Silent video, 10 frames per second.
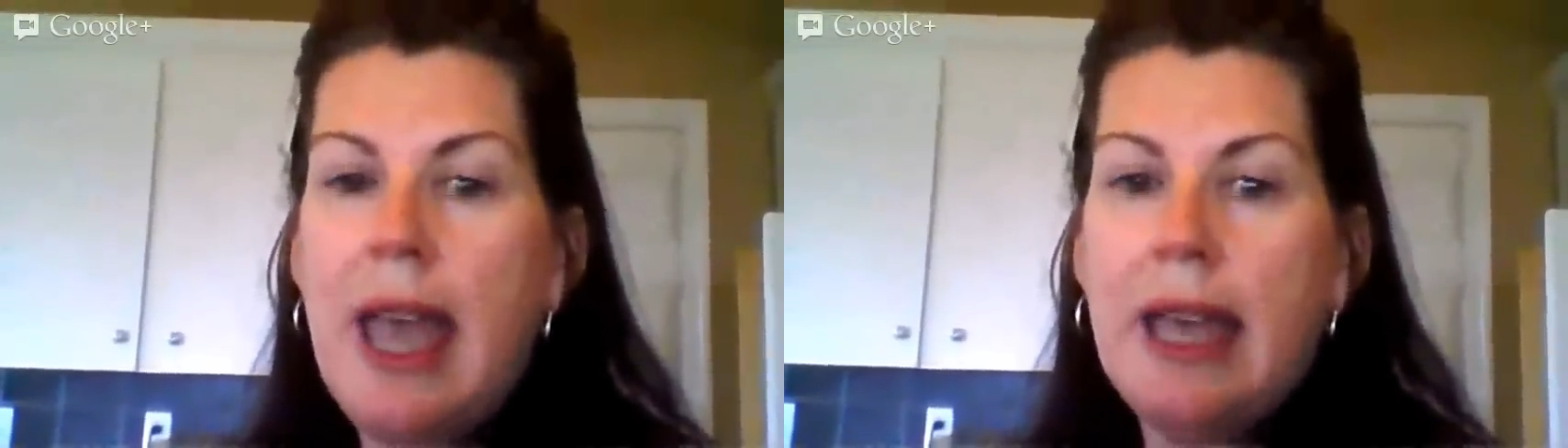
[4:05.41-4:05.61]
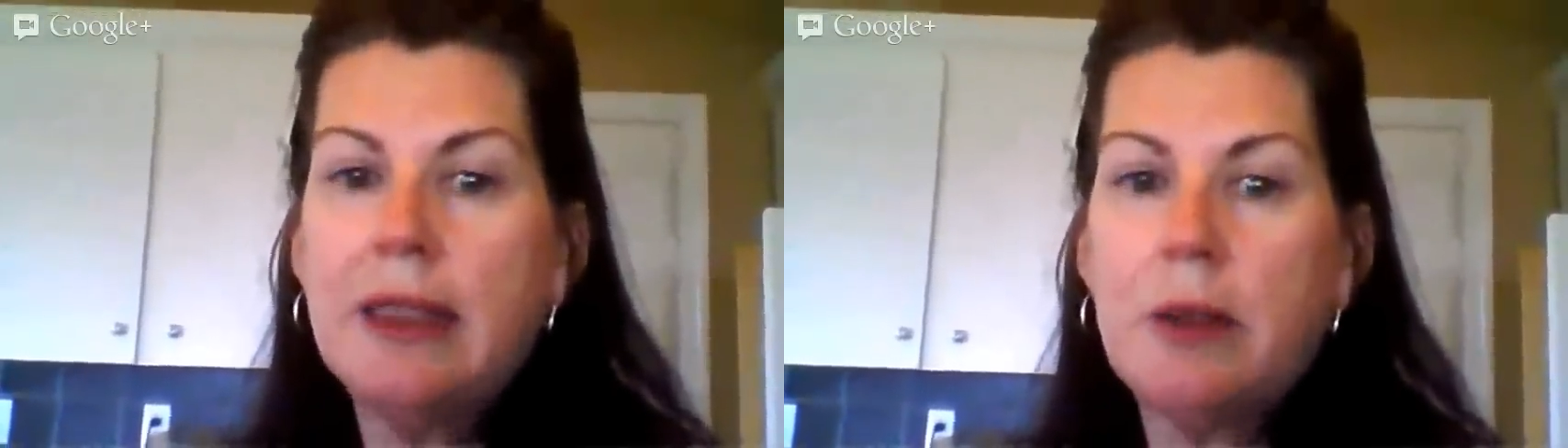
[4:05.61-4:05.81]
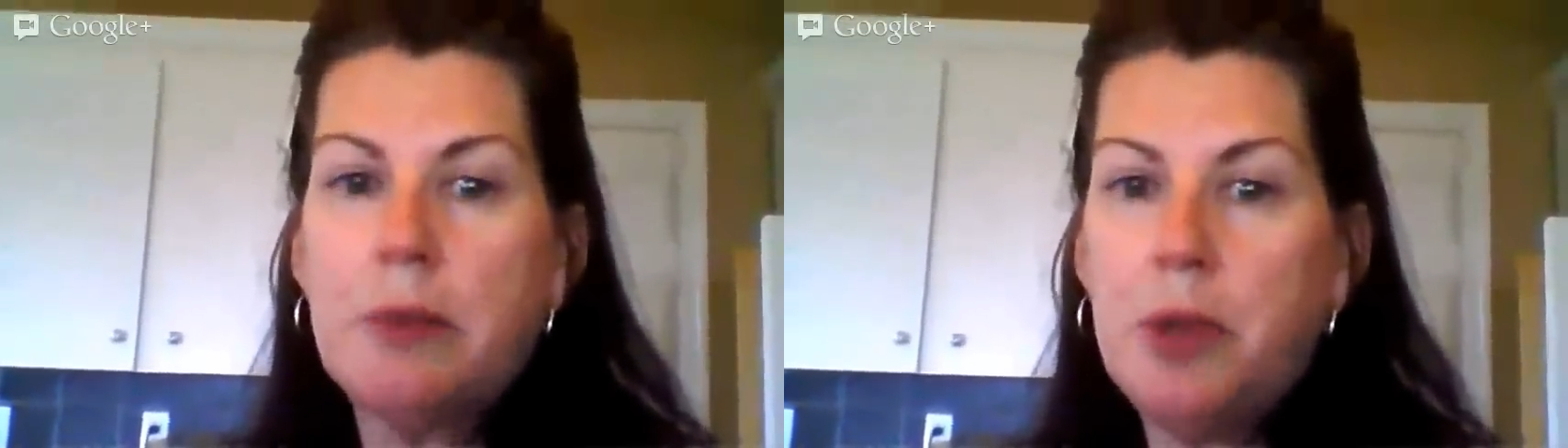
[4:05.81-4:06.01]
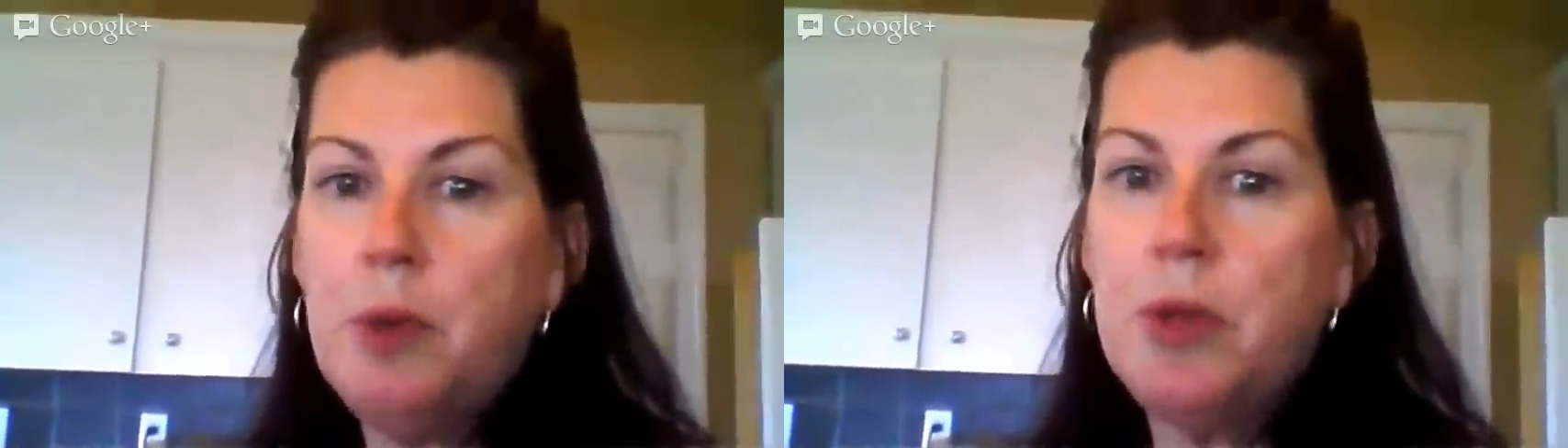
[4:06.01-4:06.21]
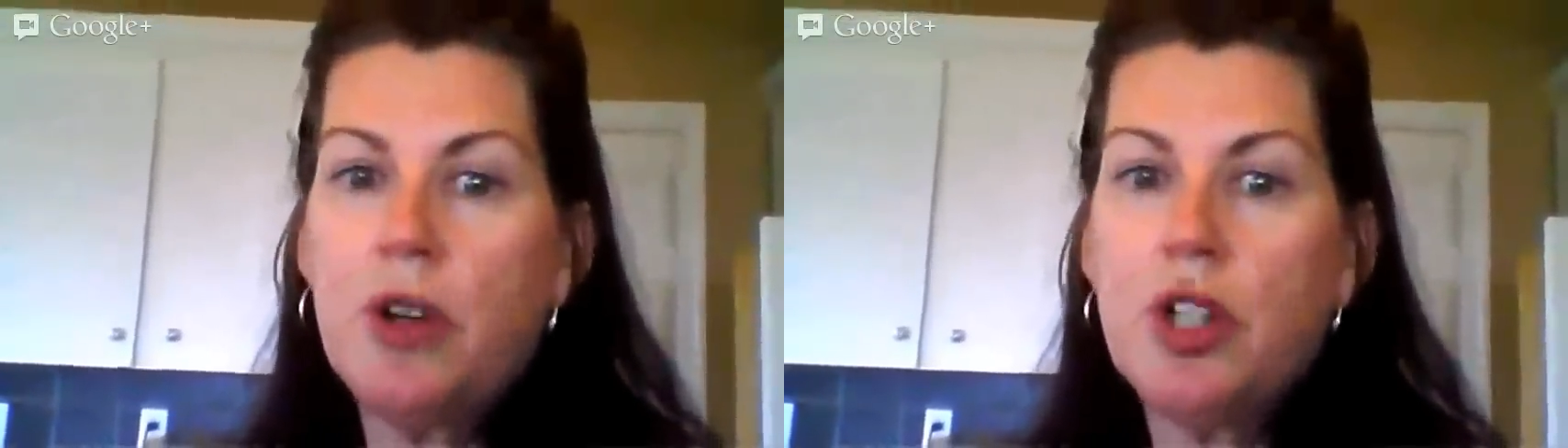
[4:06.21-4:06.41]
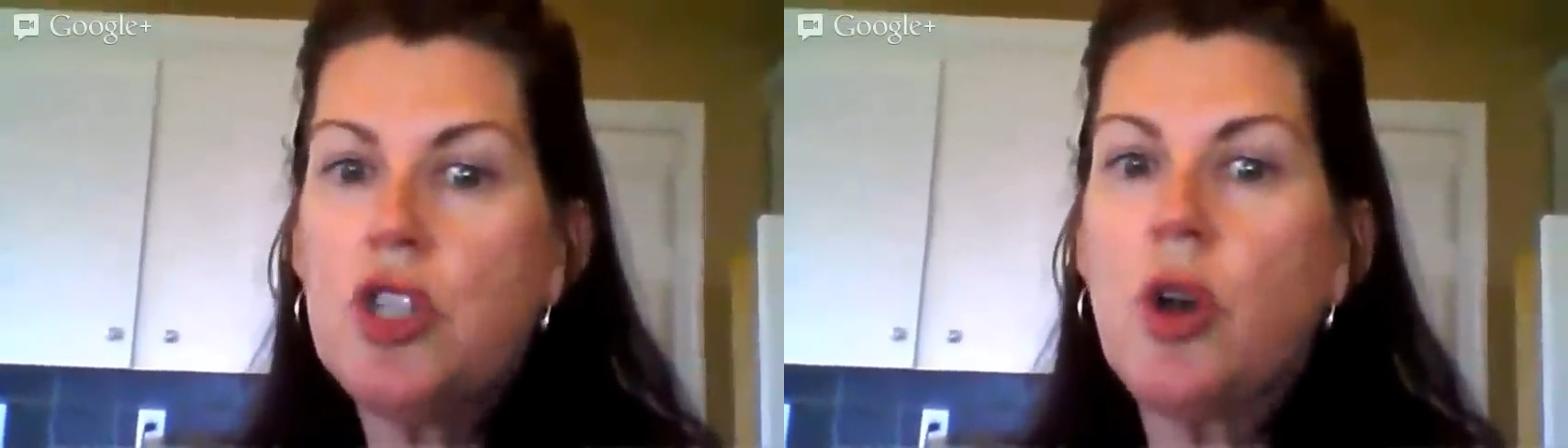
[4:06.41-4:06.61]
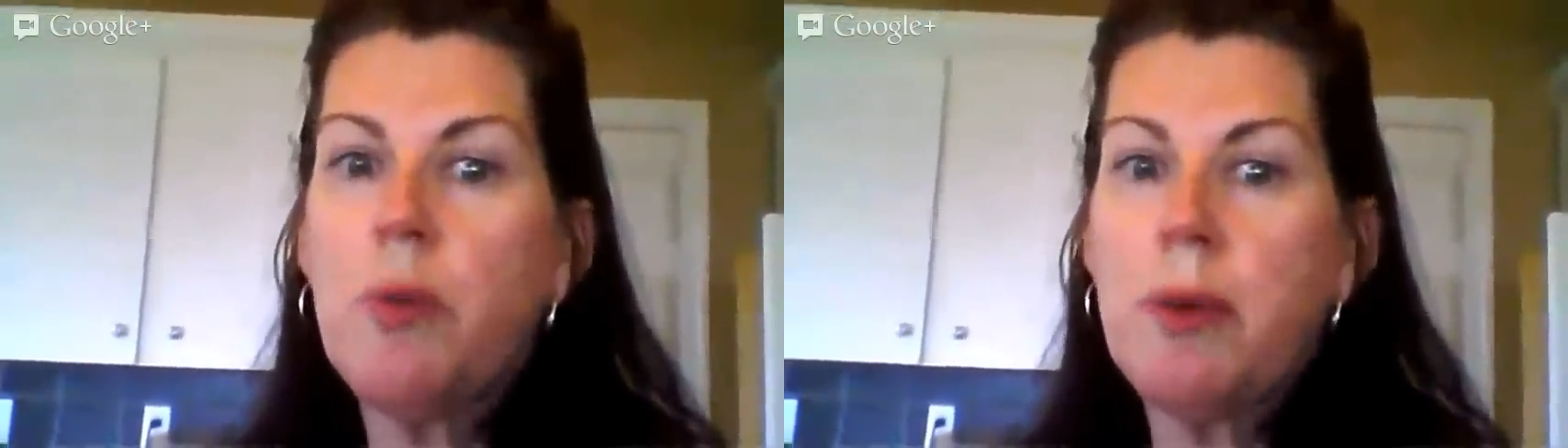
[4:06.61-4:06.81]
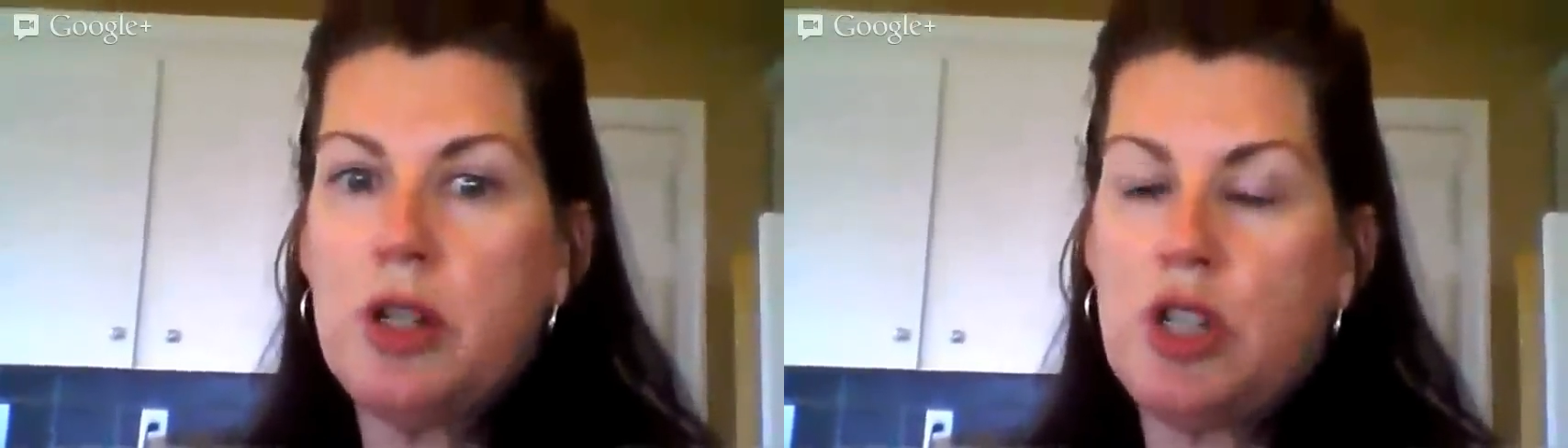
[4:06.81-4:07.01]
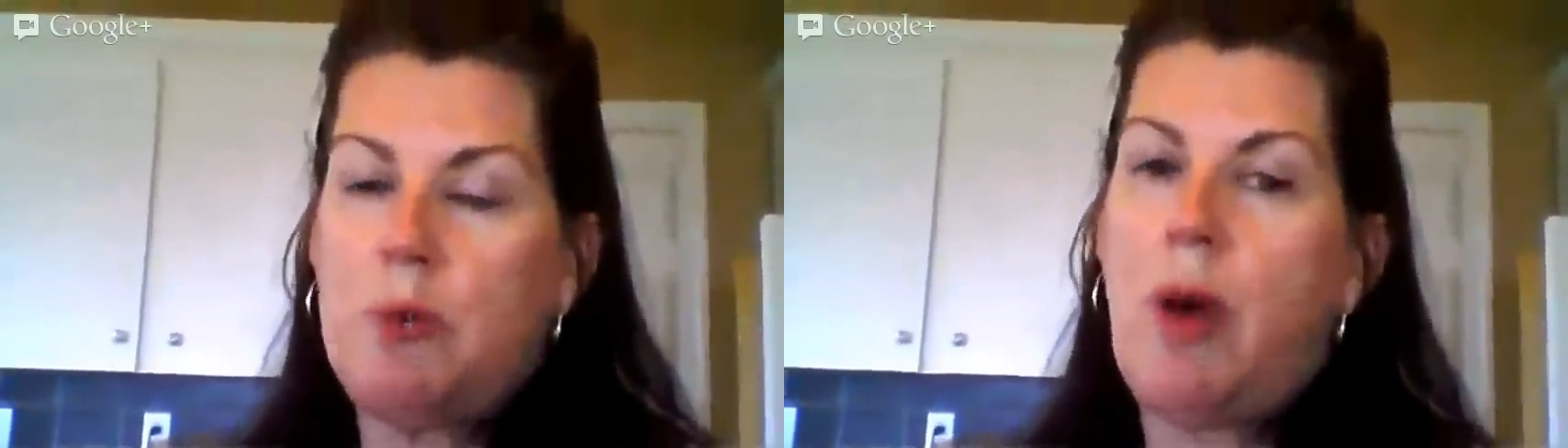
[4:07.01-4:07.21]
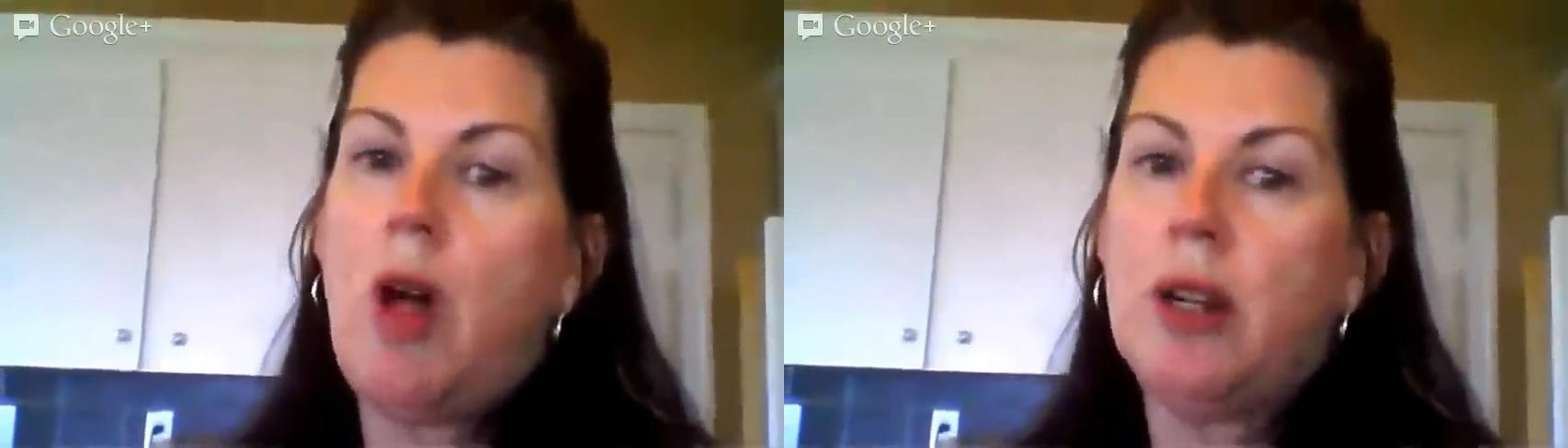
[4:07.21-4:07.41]
And their poops are so much
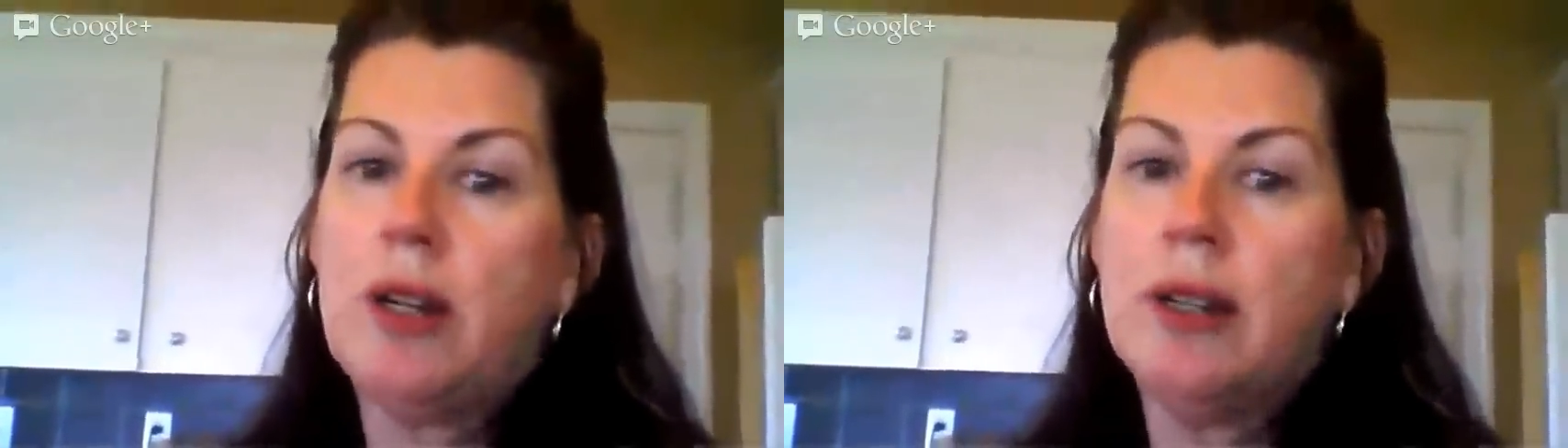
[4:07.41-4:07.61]
smaller.